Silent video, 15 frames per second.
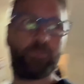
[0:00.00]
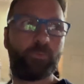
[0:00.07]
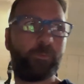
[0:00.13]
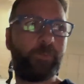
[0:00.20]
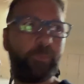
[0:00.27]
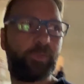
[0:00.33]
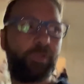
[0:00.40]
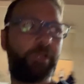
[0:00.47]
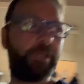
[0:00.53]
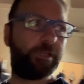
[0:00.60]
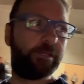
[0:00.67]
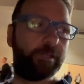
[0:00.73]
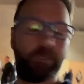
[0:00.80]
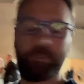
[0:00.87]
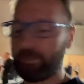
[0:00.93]
We'll be
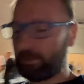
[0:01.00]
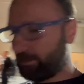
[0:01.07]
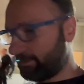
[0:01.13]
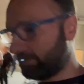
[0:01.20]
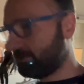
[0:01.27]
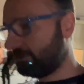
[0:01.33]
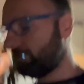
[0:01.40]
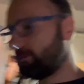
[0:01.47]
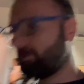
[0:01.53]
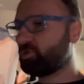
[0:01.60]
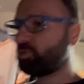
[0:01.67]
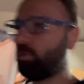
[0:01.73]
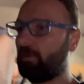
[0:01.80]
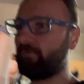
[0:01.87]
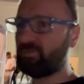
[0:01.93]
playing uh,
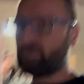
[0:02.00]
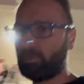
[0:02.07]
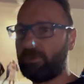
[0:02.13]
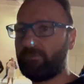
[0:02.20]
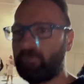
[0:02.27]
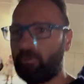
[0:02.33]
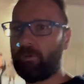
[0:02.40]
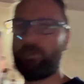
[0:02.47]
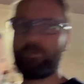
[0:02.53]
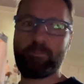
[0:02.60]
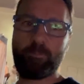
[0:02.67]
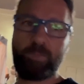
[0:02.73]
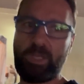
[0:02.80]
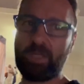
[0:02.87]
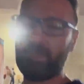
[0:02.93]
twelve and twenty-four hundred
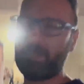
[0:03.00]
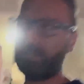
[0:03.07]
uh,